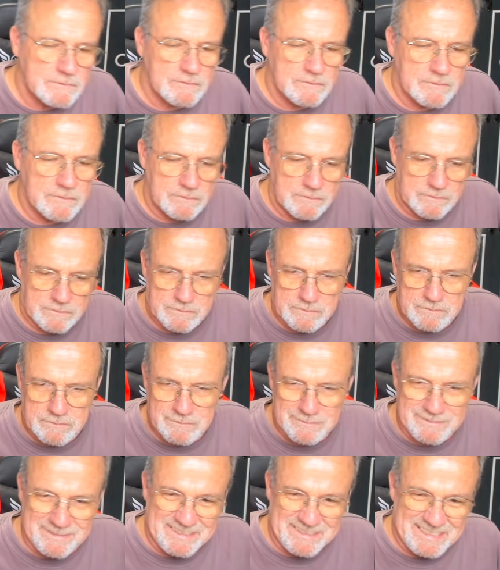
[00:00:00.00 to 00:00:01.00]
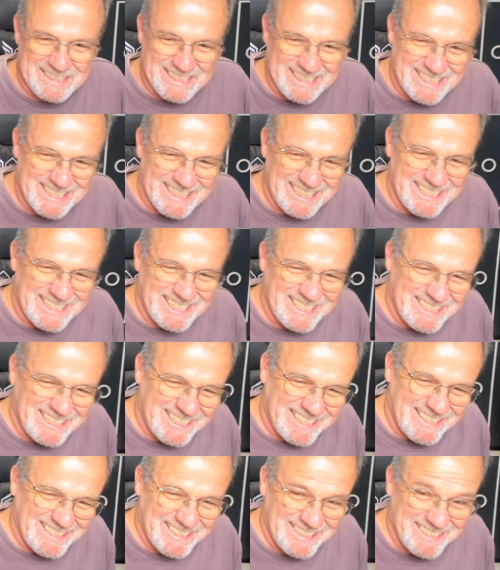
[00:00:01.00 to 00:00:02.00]

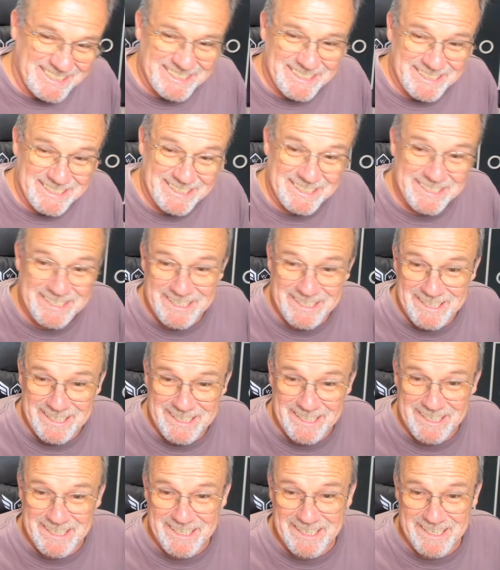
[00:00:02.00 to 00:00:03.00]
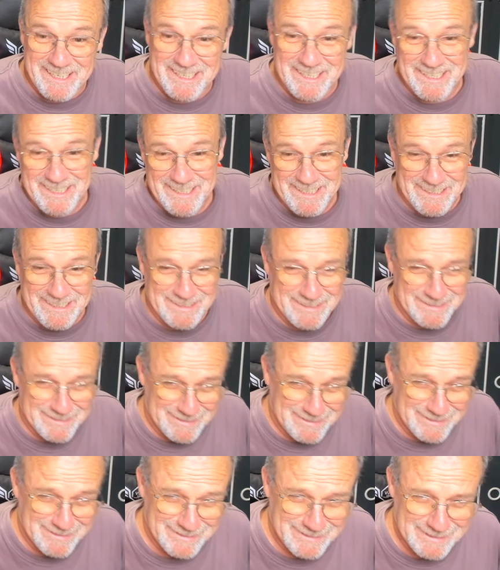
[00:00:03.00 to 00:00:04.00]

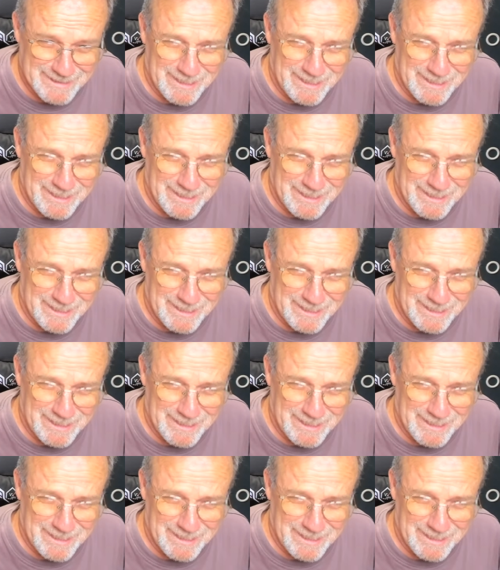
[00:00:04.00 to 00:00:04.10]
No one is speaking in this clip.